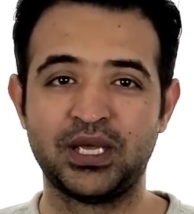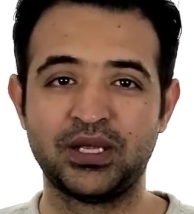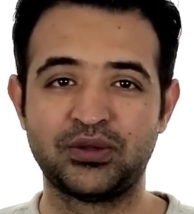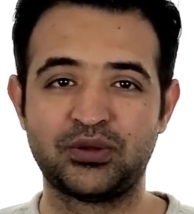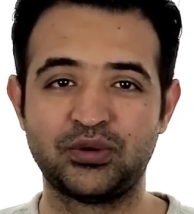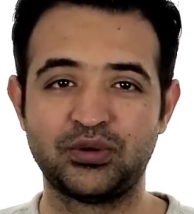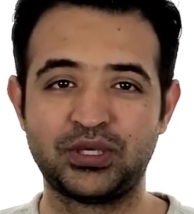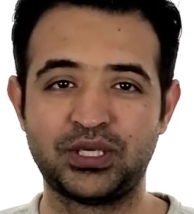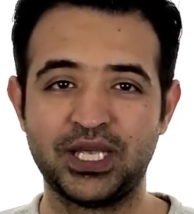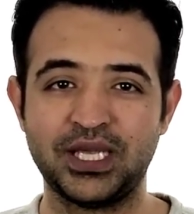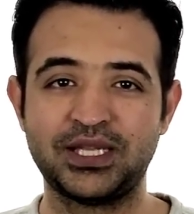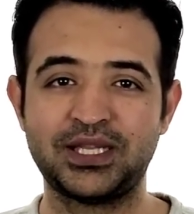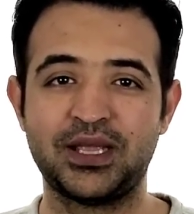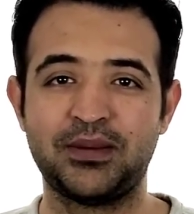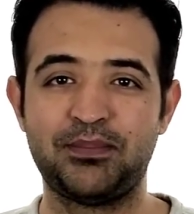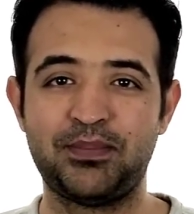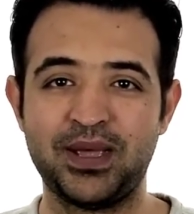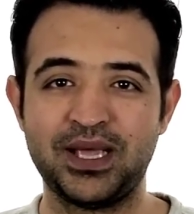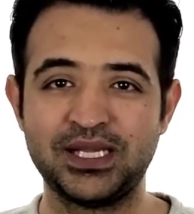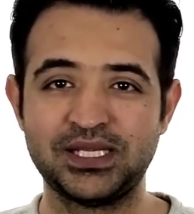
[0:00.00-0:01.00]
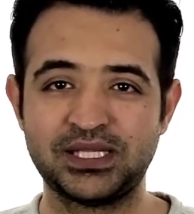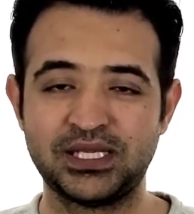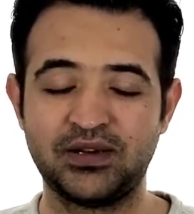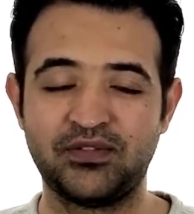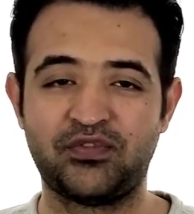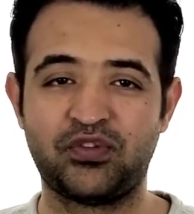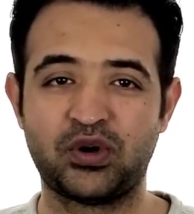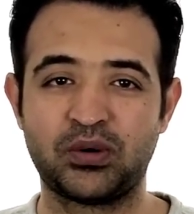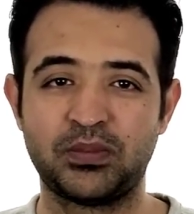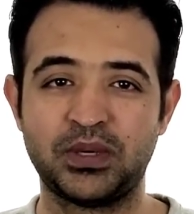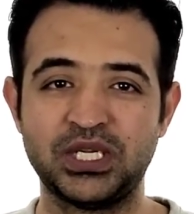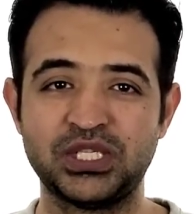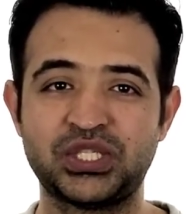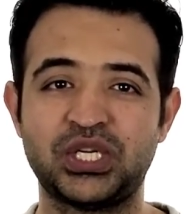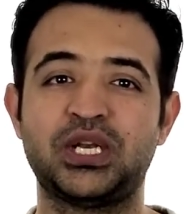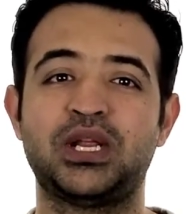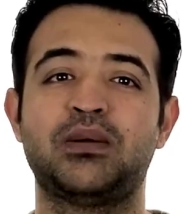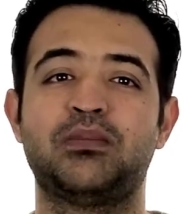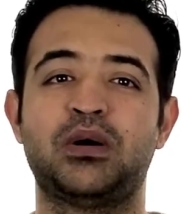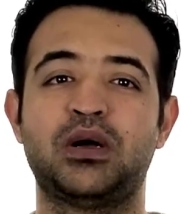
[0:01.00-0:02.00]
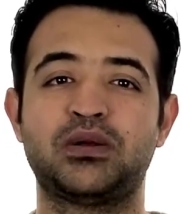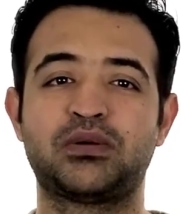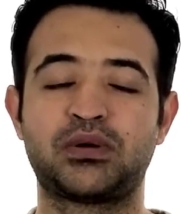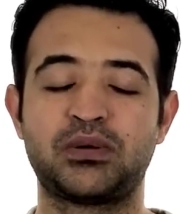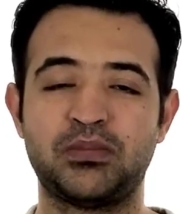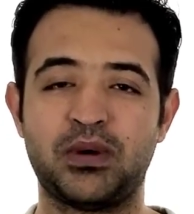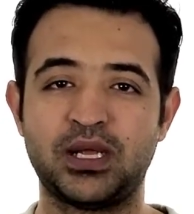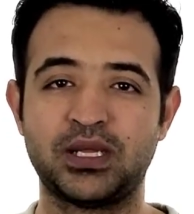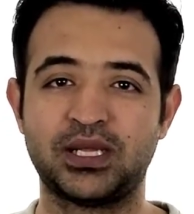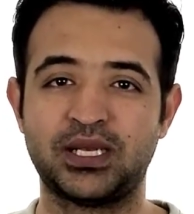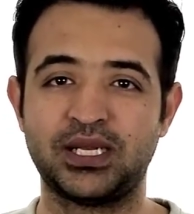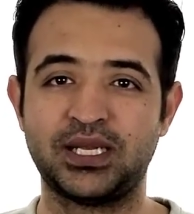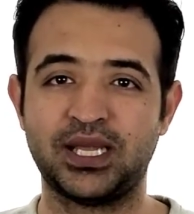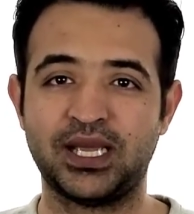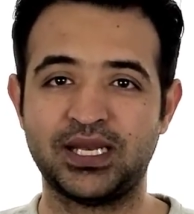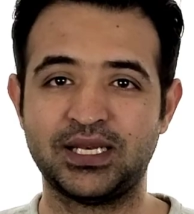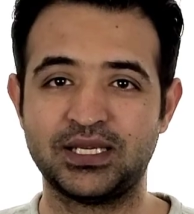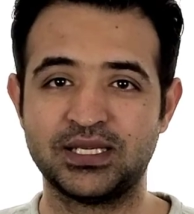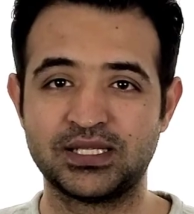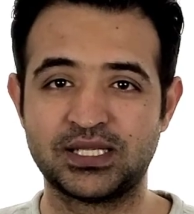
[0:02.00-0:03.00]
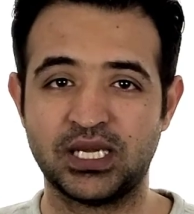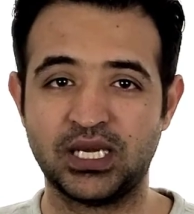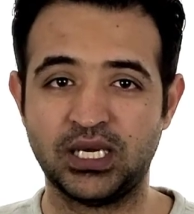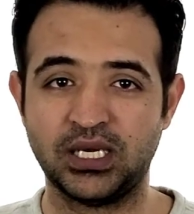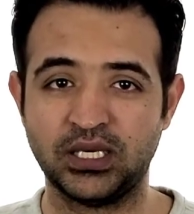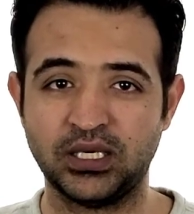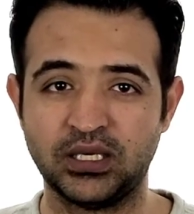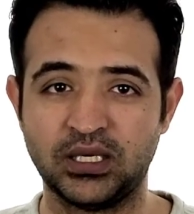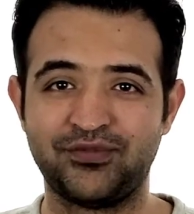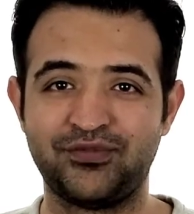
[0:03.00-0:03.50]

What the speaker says: to get the best information about remodeling and design.